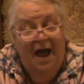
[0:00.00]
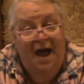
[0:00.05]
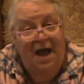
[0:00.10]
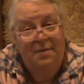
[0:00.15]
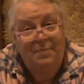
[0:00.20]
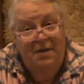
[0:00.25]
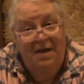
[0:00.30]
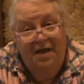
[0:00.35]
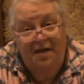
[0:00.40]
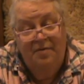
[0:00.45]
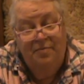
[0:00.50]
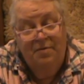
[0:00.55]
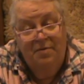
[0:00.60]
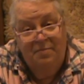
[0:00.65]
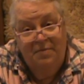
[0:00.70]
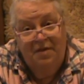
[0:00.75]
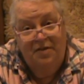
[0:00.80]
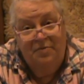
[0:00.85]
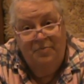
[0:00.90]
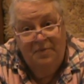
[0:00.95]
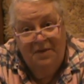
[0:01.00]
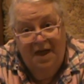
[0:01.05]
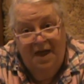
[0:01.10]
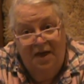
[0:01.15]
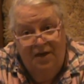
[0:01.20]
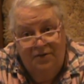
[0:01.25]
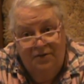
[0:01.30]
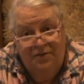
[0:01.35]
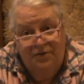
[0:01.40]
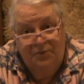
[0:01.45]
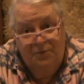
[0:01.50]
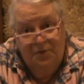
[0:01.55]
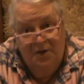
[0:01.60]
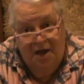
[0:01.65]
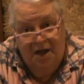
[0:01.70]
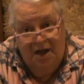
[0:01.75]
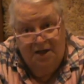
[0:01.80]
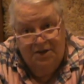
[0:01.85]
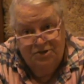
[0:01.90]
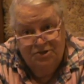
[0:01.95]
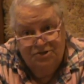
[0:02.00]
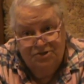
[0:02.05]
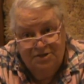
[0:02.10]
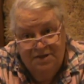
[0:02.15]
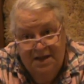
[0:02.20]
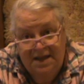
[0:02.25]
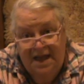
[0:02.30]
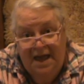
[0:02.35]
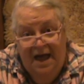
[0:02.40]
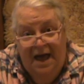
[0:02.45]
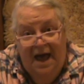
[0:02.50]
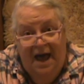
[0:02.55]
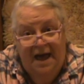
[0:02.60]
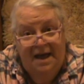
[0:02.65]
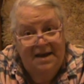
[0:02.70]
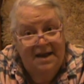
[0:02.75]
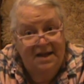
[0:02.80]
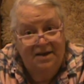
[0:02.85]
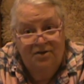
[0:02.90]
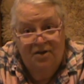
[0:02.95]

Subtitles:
and my husband must be out in the garage. And I